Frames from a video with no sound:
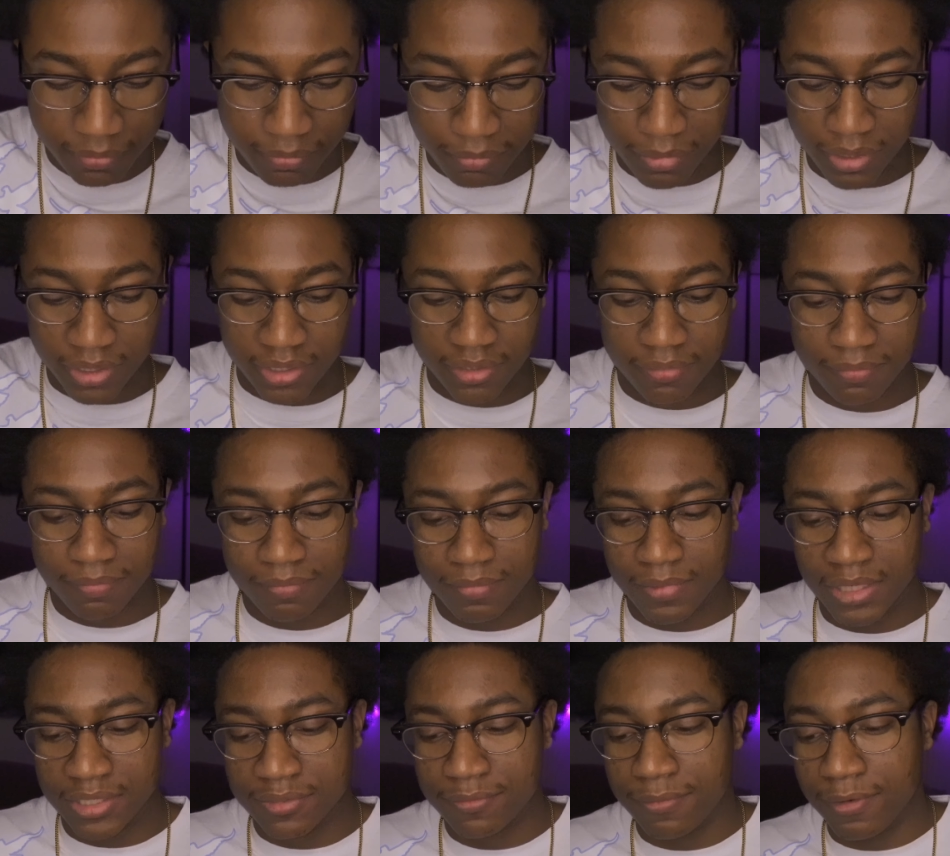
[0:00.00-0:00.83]
But
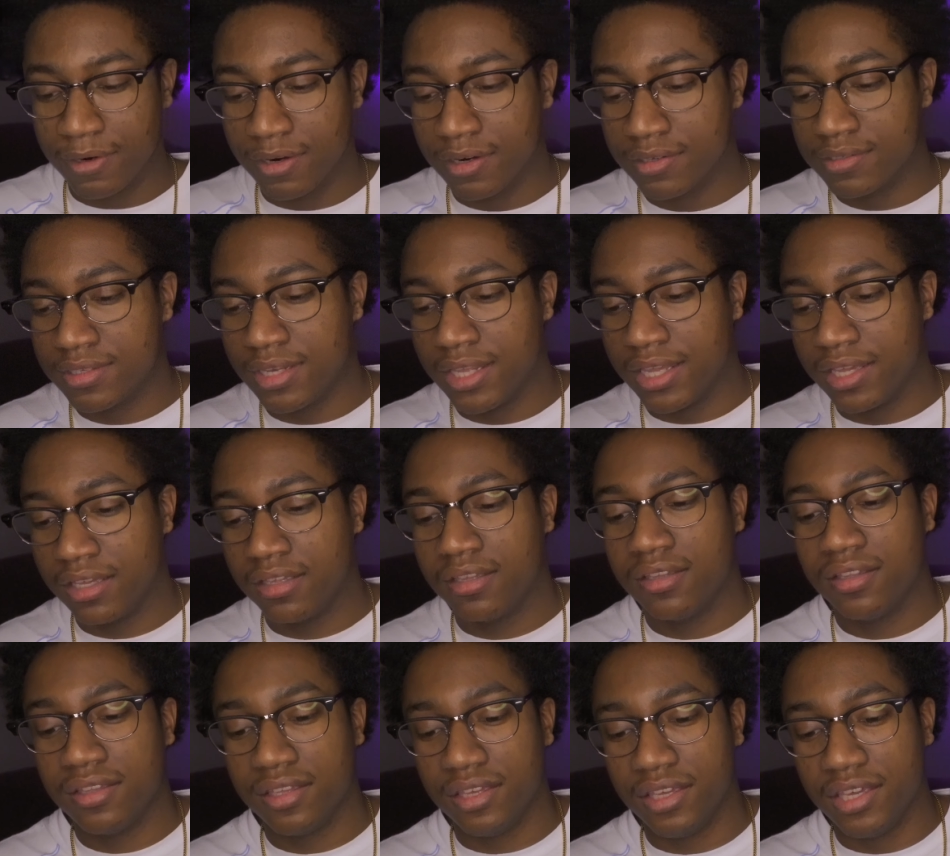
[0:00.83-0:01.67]
as far as like
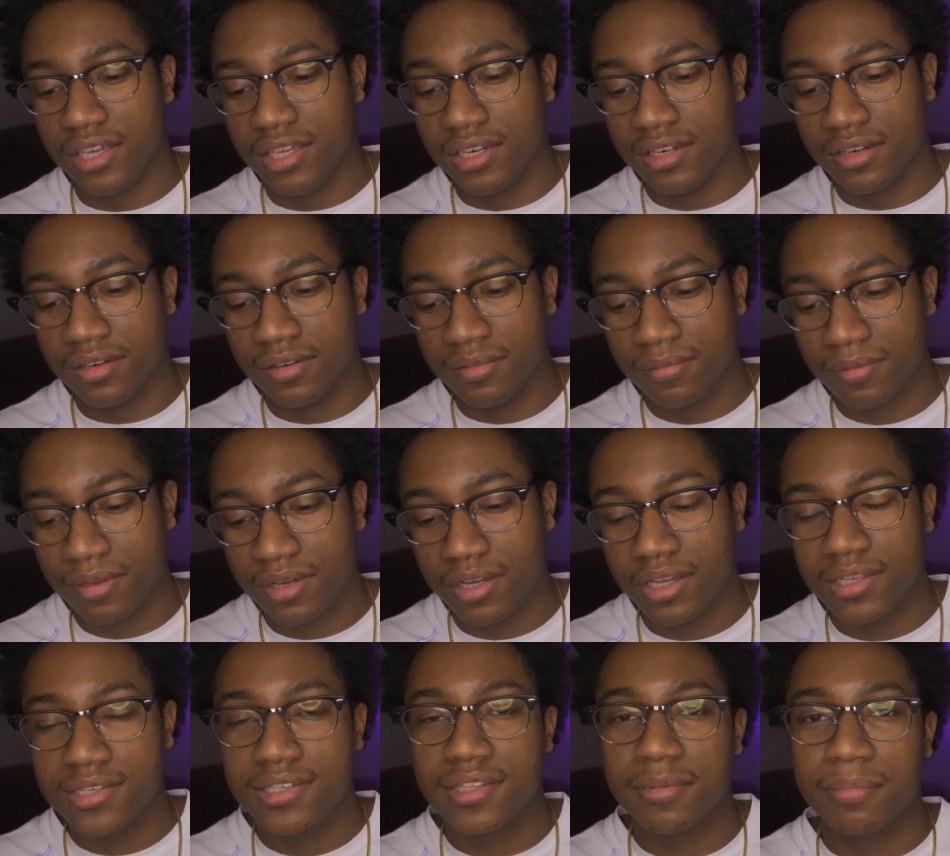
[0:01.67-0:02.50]
getting
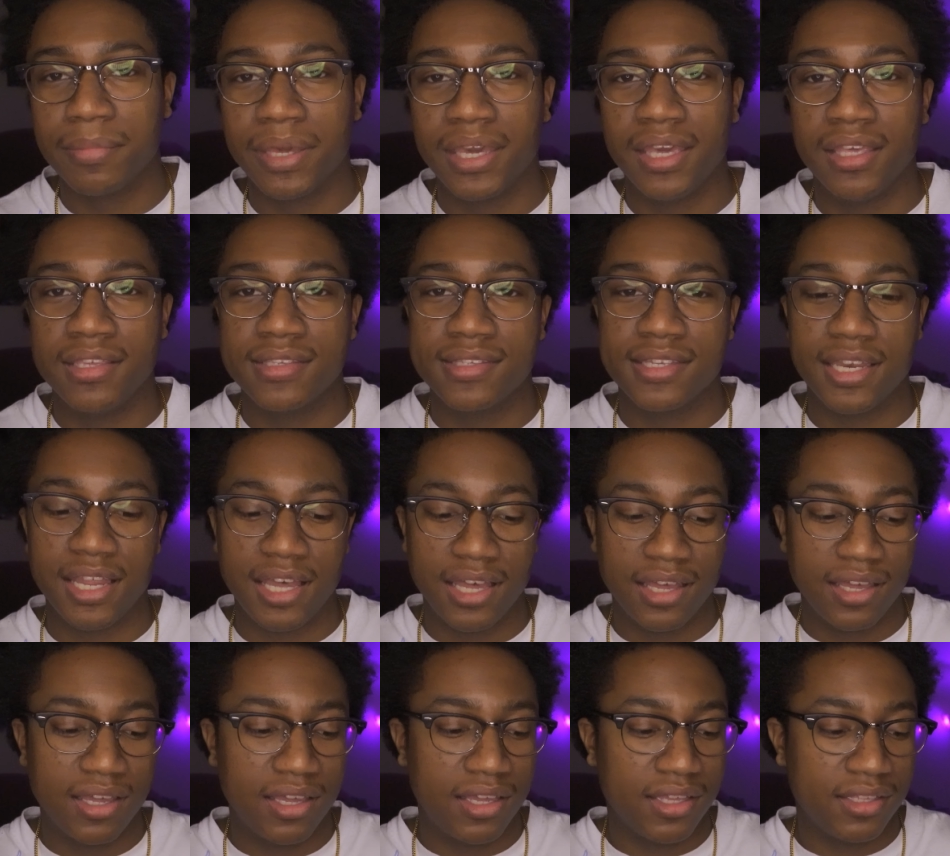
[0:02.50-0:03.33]
custom made
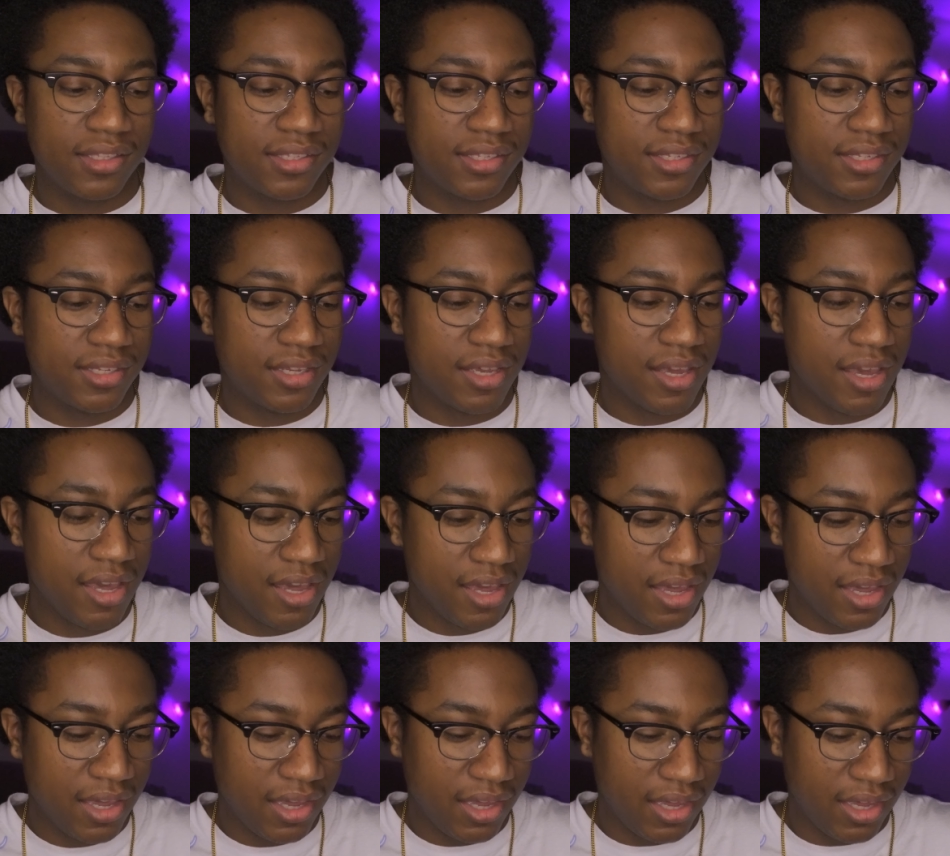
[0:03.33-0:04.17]
slides
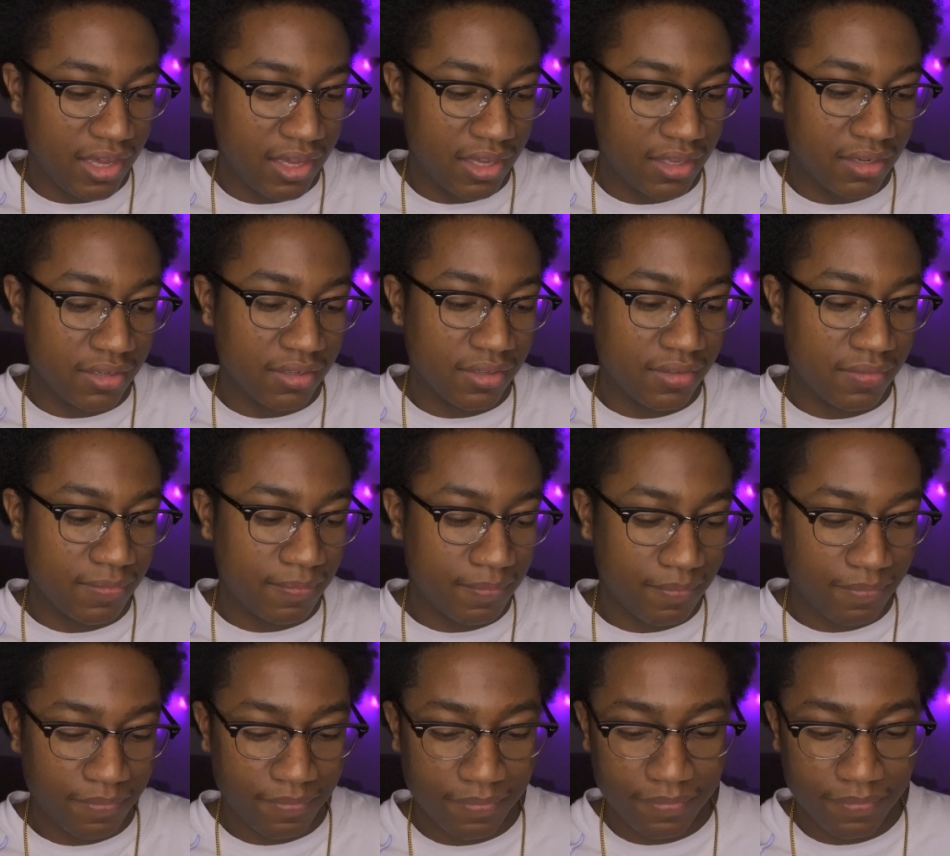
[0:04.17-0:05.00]
and
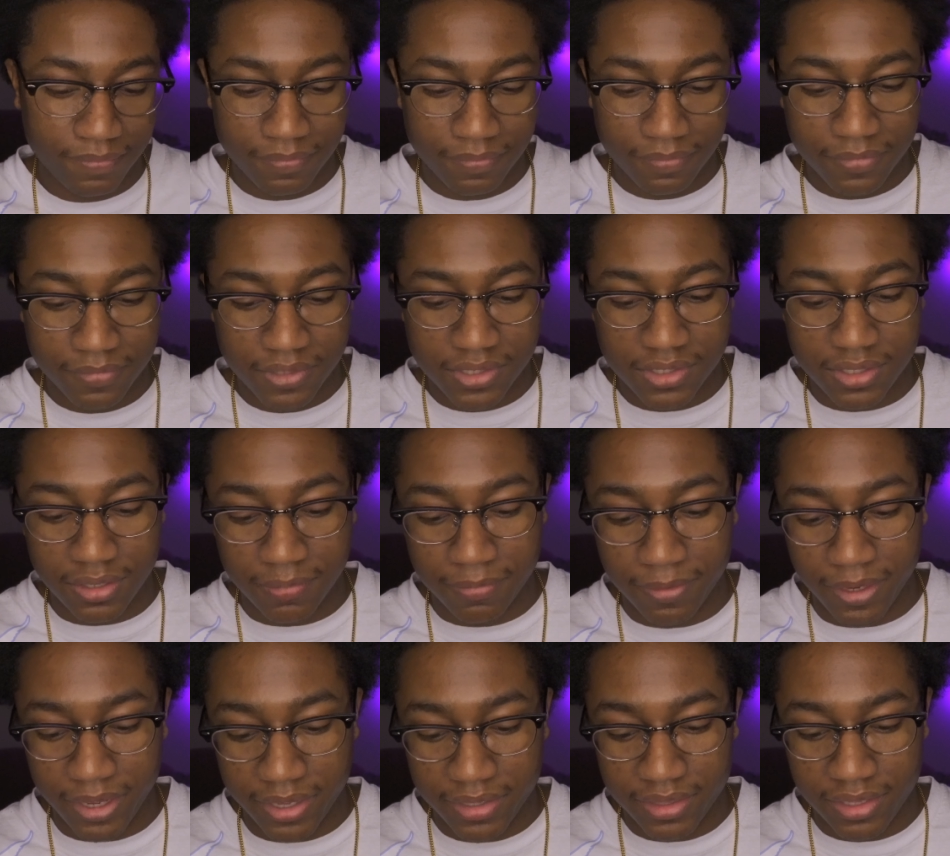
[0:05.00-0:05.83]
stuff
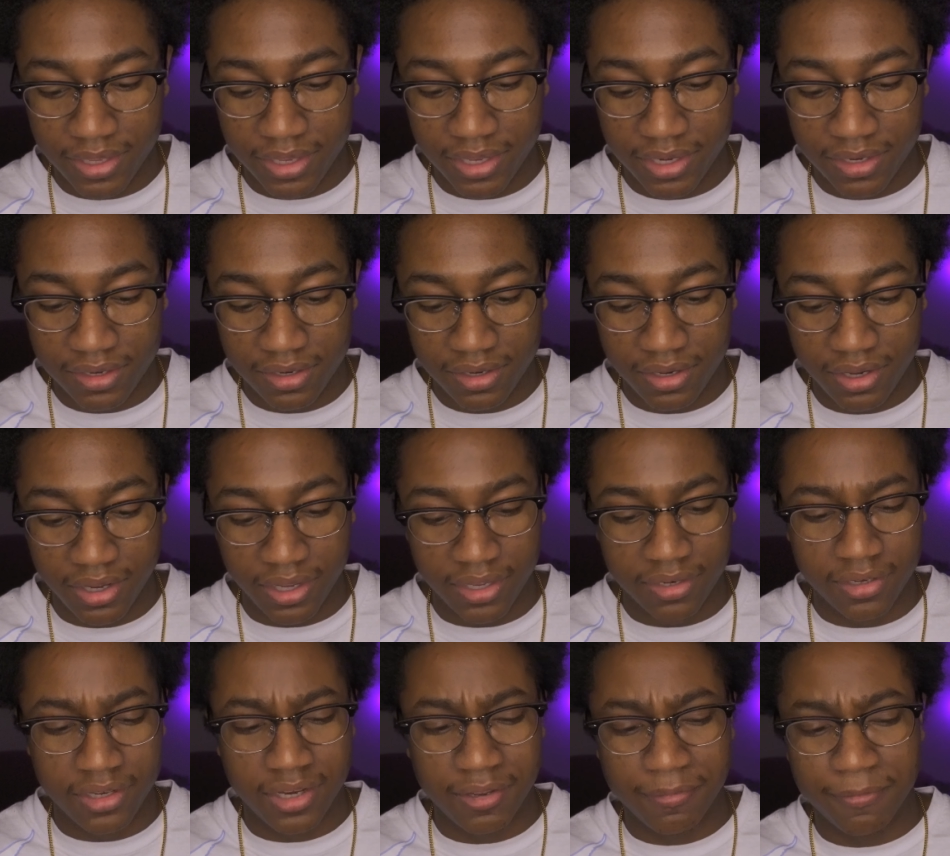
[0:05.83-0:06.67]
like that
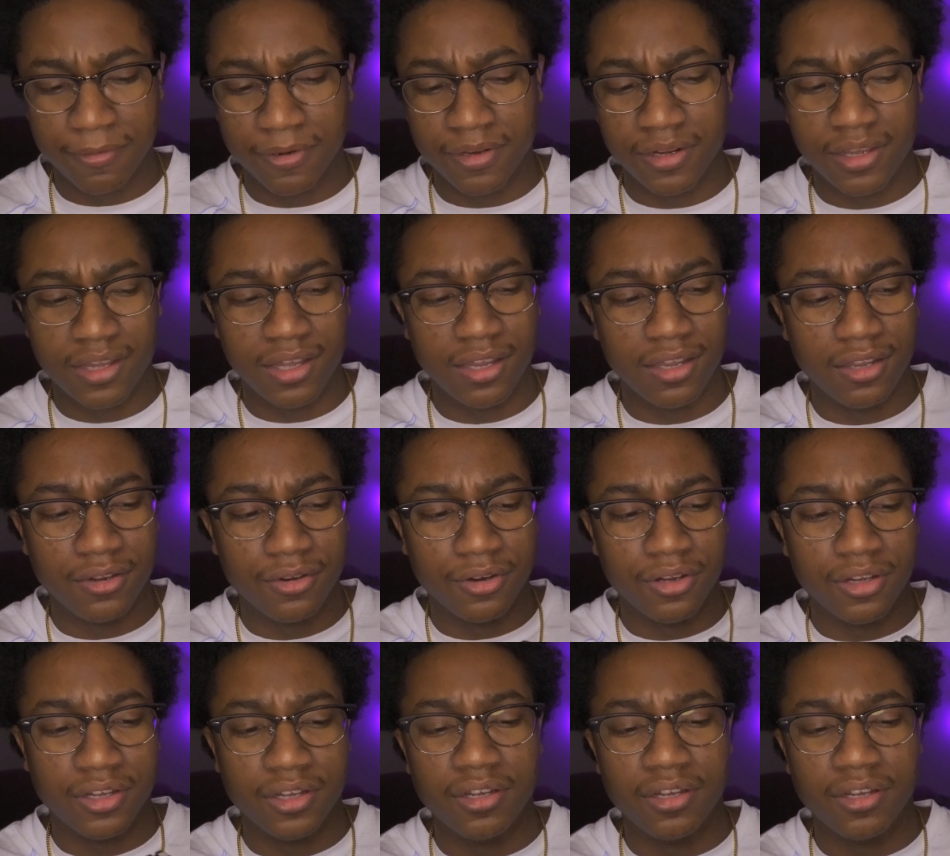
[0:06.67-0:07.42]
in different color